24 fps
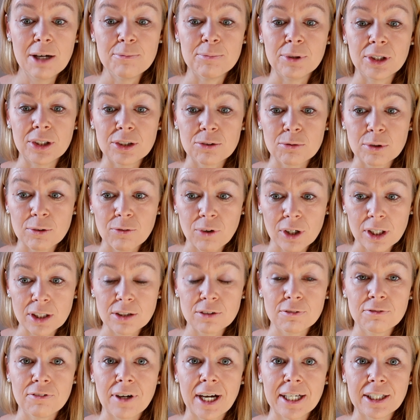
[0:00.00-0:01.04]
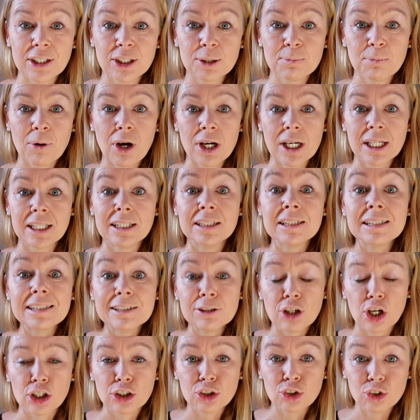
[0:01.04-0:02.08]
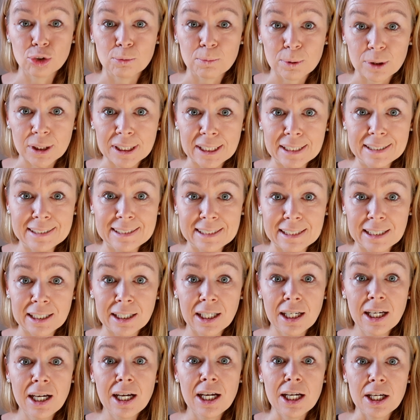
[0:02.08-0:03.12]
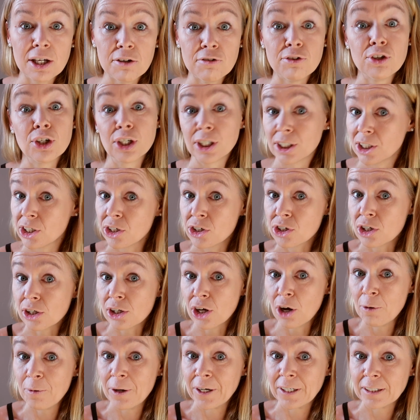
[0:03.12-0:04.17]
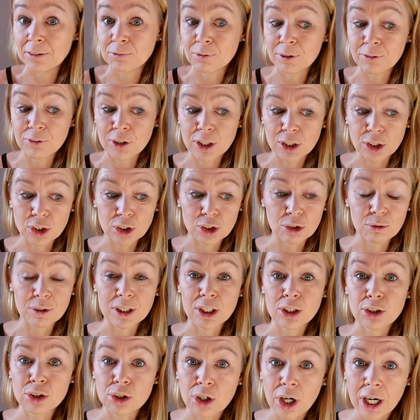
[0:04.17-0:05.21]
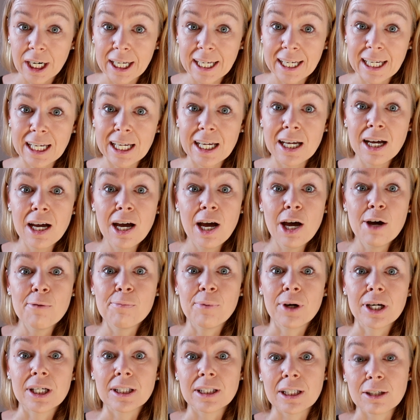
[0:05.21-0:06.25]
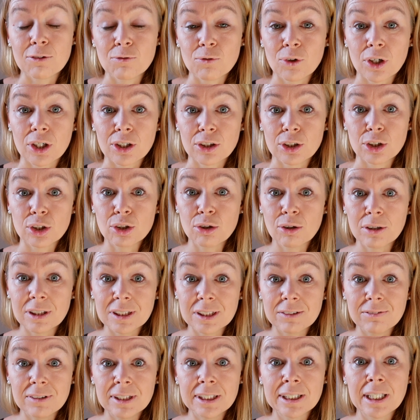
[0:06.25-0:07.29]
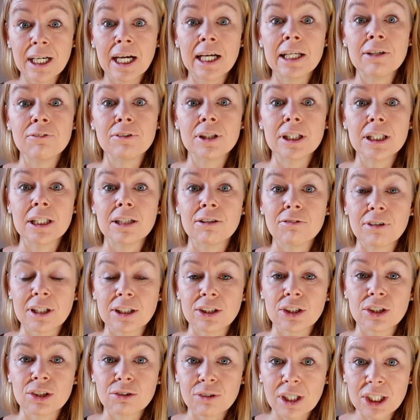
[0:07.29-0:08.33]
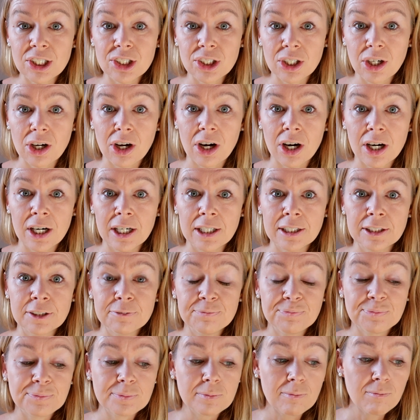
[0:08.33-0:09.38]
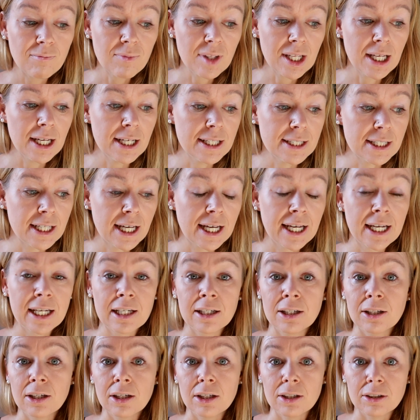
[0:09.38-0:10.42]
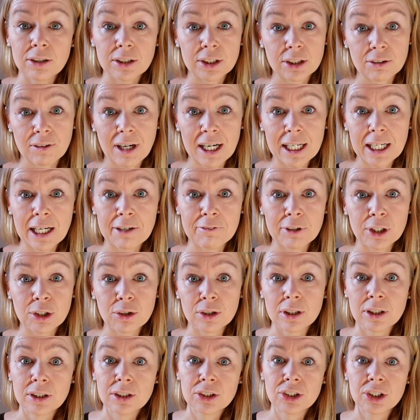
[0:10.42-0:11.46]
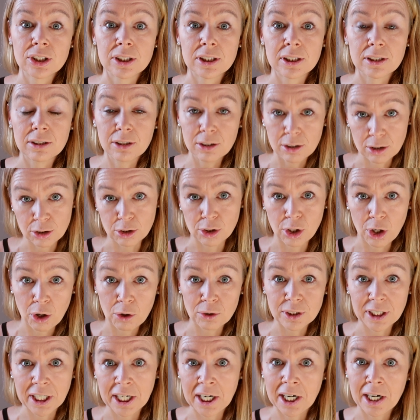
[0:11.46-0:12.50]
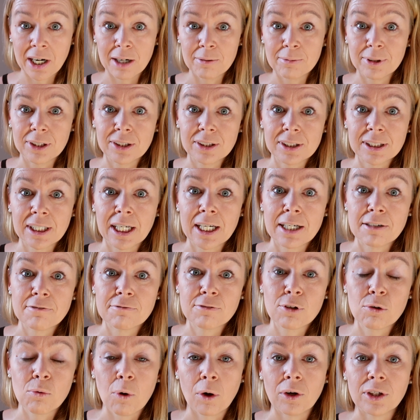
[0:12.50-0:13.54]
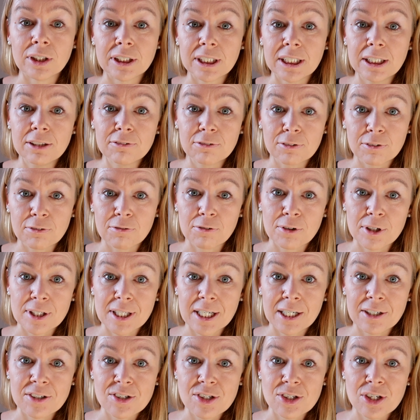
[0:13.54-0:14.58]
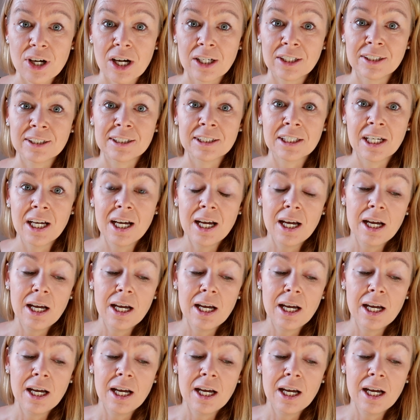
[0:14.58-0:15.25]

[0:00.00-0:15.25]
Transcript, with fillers: because we wanted to find a spot and it's not super easy if you're a digital nomad. We wanted to do it in Turkey, but it didn't work on a tourist visa. You would need a registration card. And then Australia, we couldn't just go there because they have quarantine for $4,000.